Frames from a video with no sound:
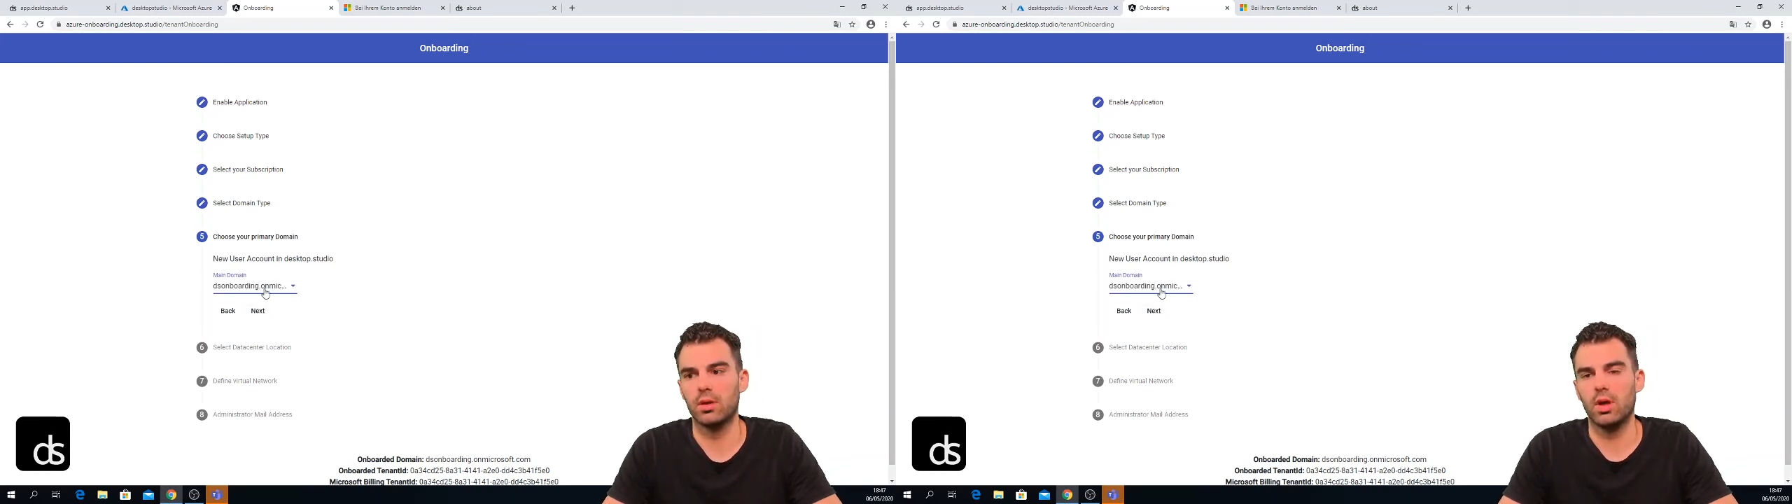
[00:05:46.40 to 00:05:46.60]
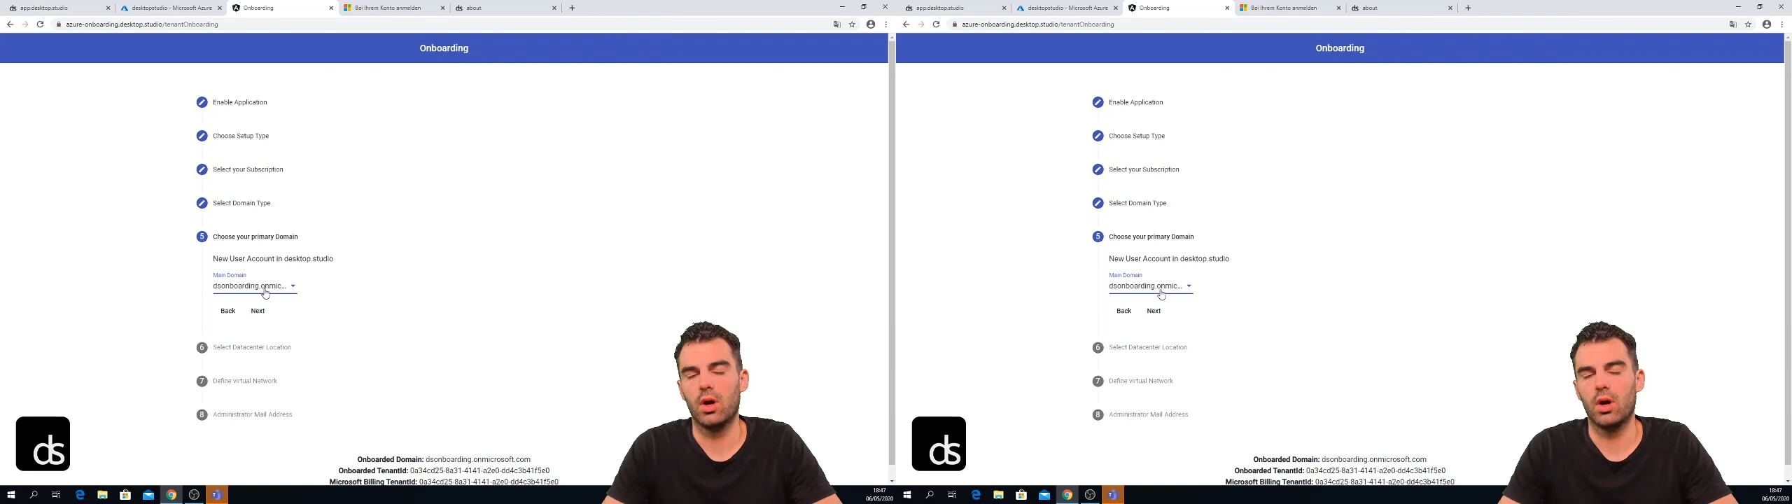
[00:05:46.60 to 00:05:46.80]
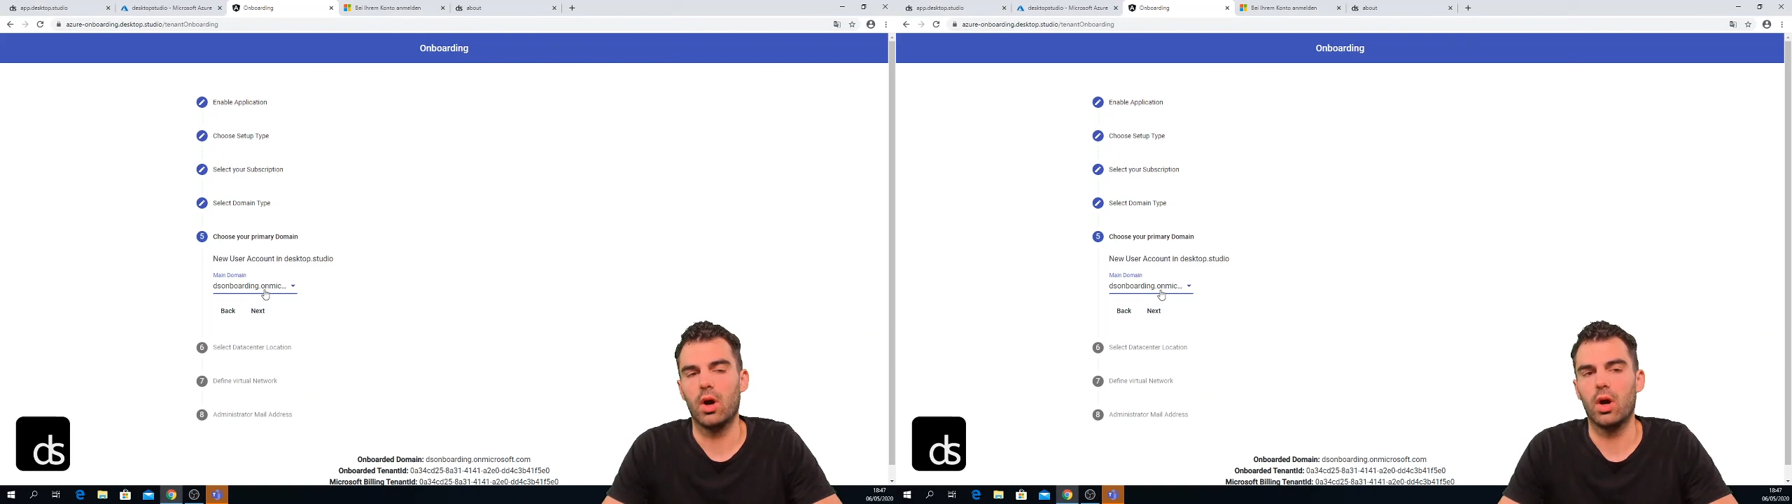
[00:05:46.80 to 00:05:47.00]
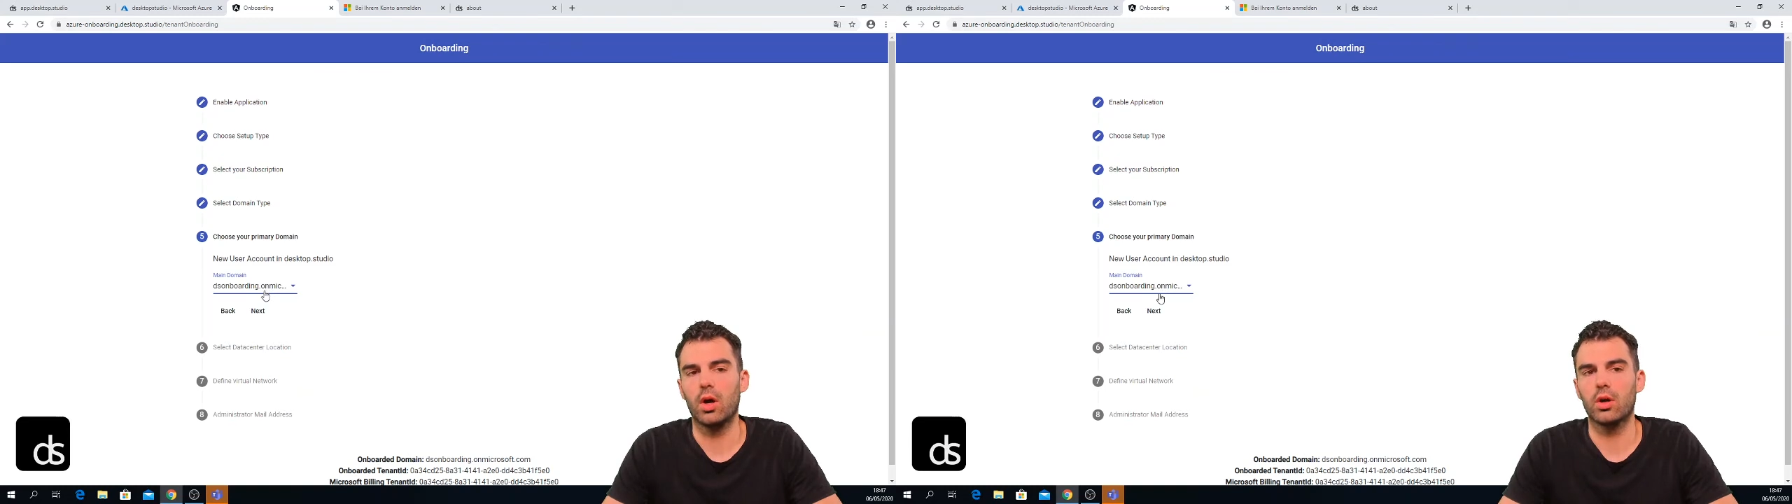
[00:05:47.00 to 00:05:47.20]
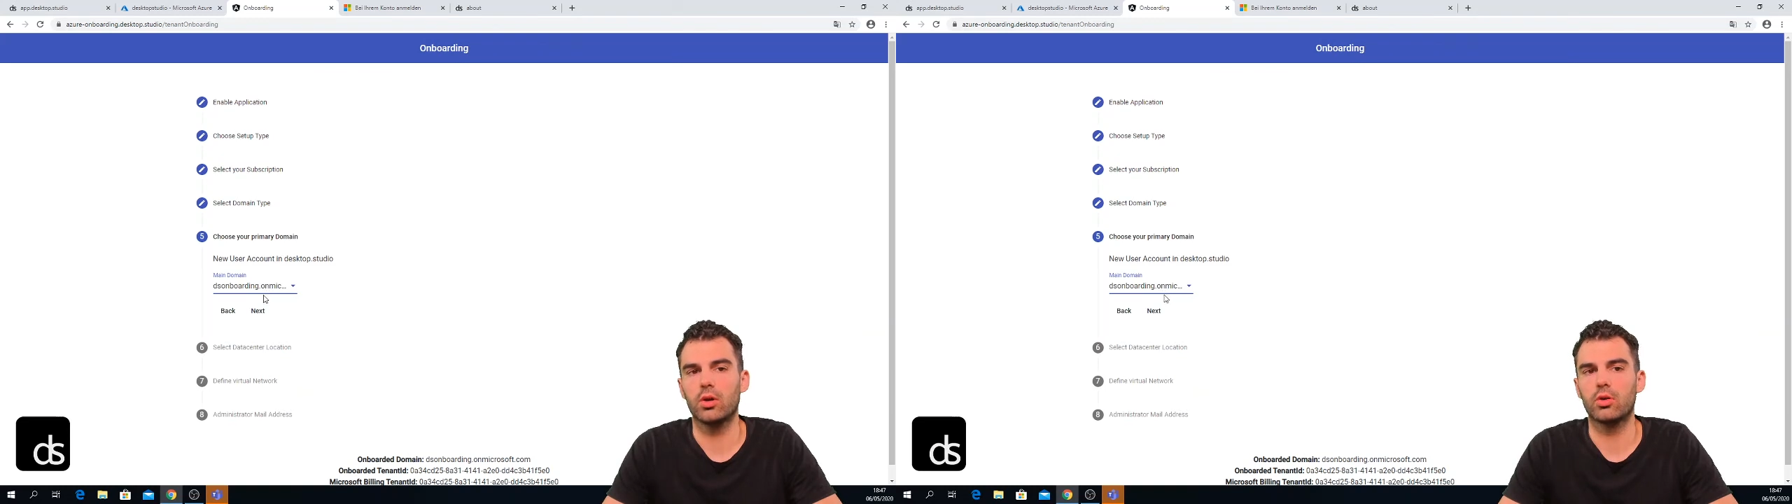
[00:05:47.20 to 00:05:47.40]
other
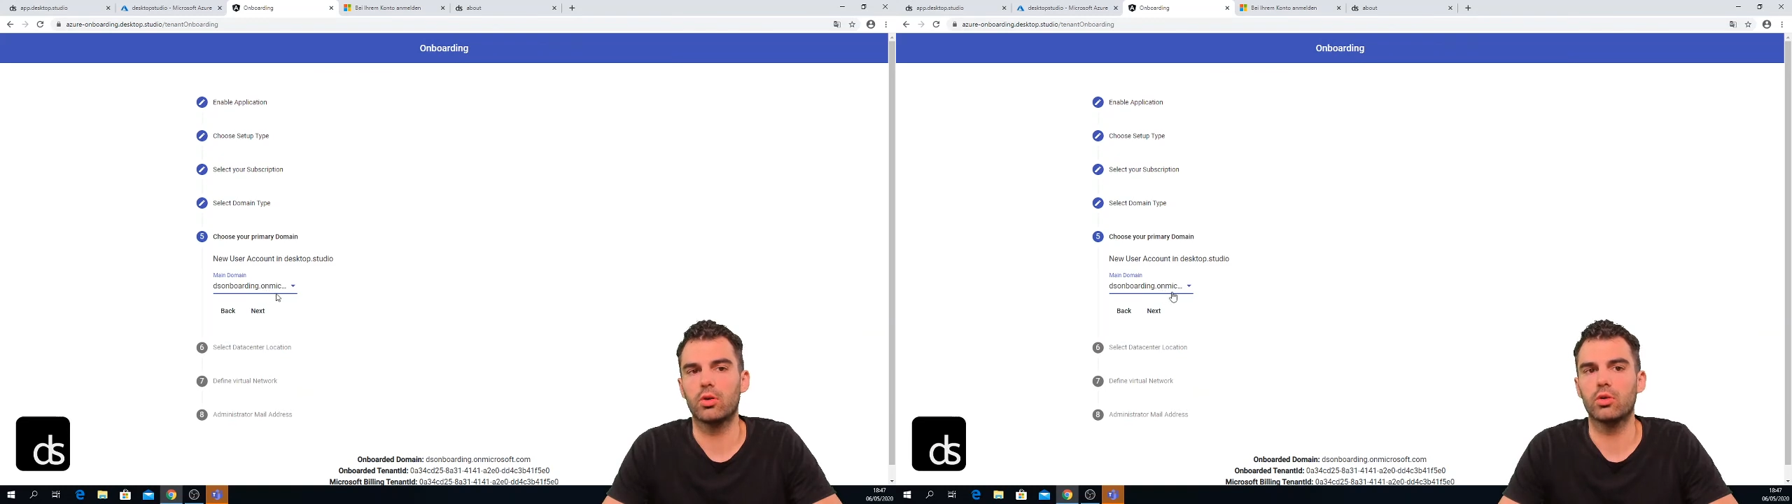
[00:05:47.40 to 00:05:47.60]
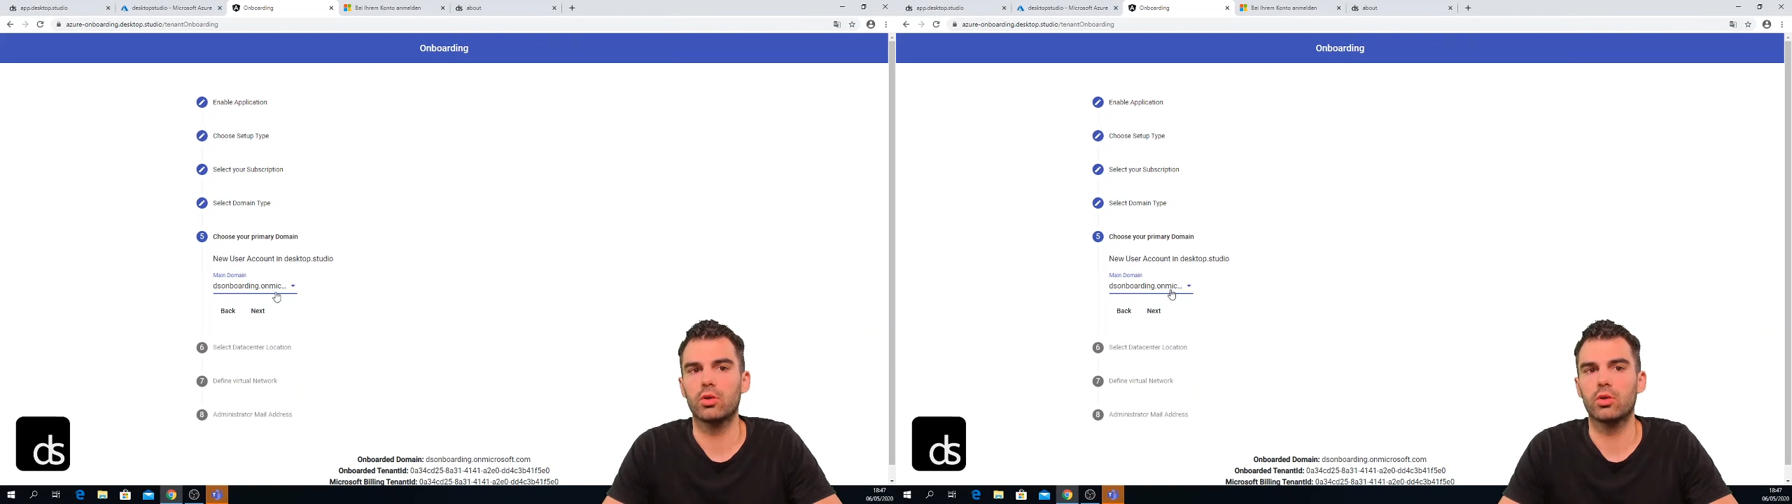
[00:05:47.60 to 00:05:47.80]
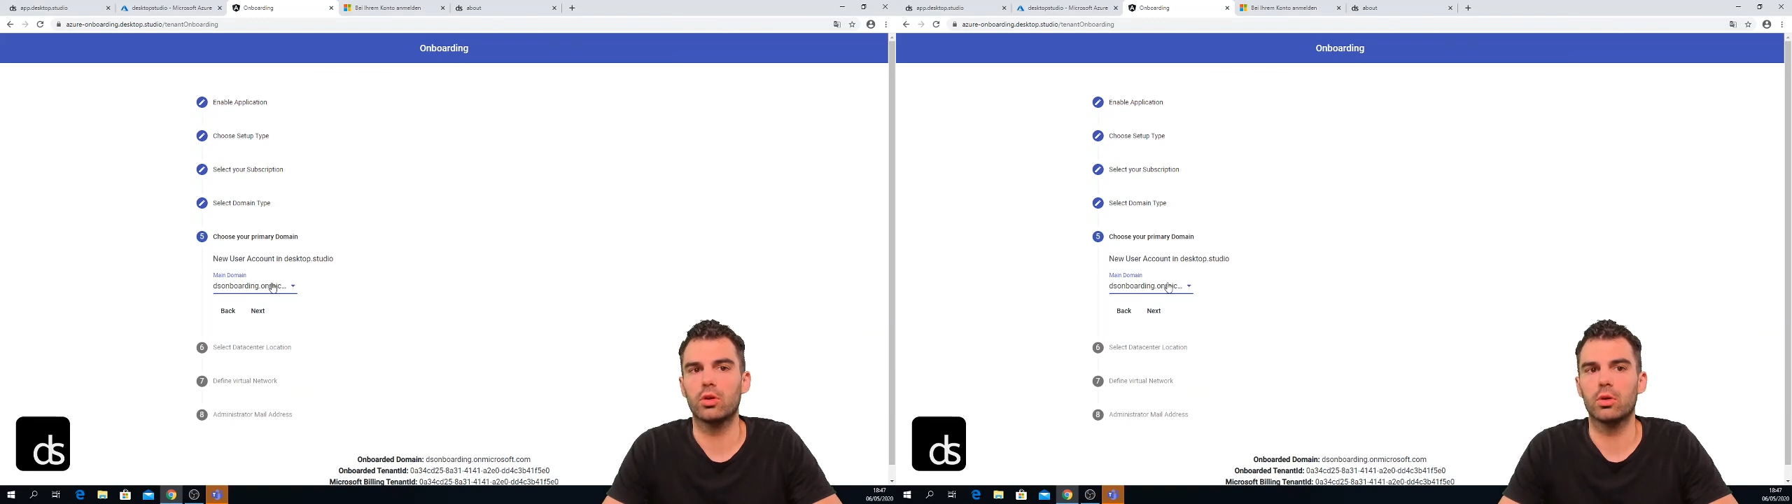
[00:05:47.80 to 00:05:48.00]
domain names,